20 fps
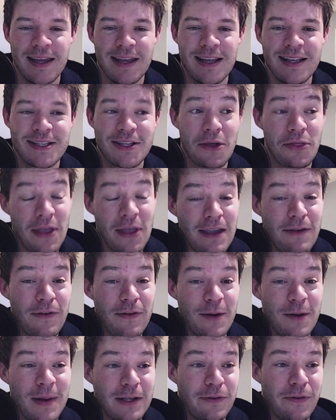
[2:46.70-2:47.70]
So thank you very
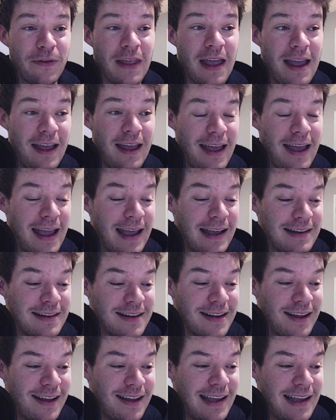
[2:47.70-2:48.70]
much for that, and
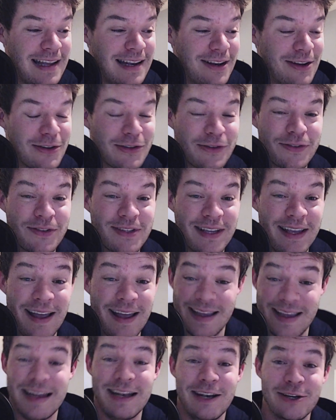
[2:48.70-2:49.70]
it looks
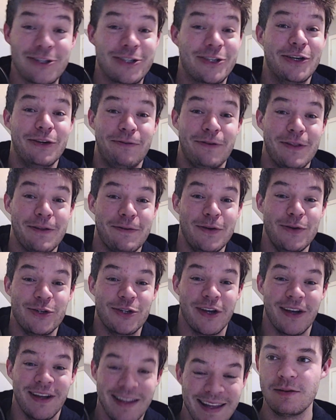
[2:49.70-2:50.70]
good for the future.
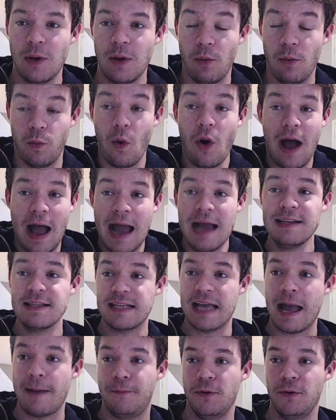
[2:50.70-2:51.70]
Well, what has
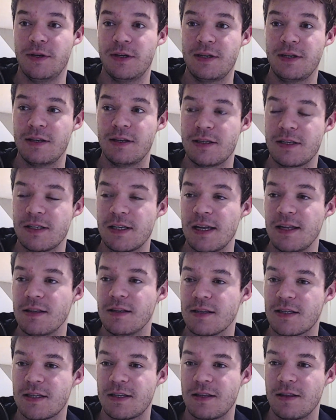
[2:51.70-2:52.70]
happened
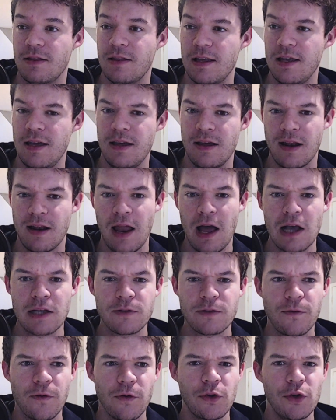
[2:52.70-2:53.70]
since the
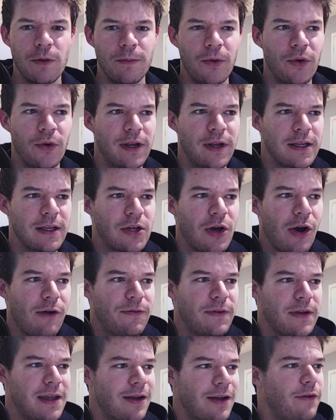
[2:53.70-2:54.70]
last For Your Morning
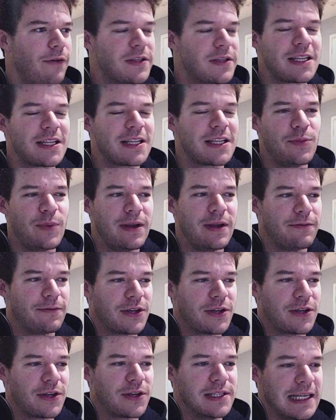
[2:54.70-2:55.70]
Coffee? Obviously,
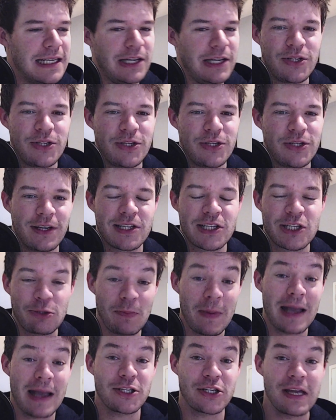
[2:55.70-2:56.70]
we've continued to
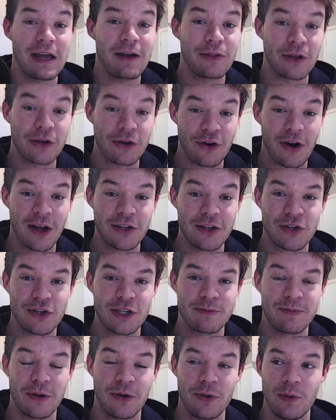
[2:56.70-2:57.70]
smash out the Gran
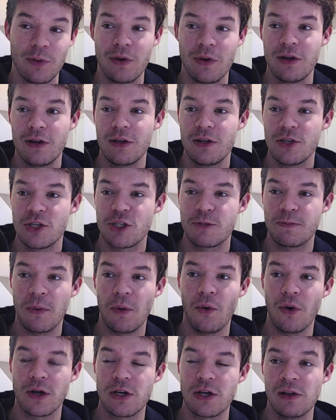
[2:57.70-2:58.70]
Turismo
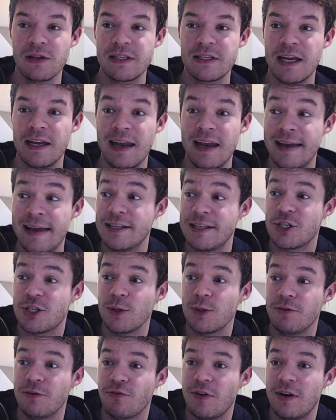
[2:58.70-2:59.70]
Sport content, and it's
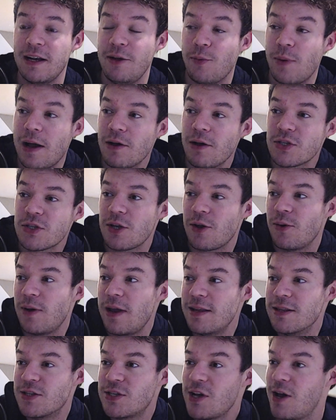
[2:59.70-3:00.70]
doing really well. So
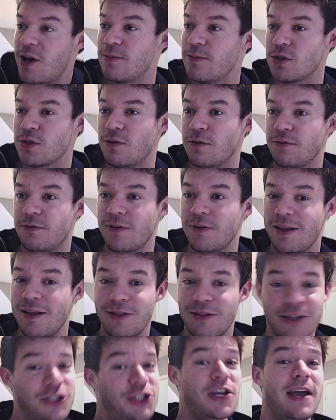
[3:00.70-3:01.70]
in terms of
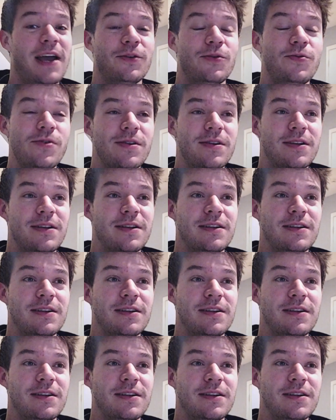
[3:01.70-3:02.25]
the channel,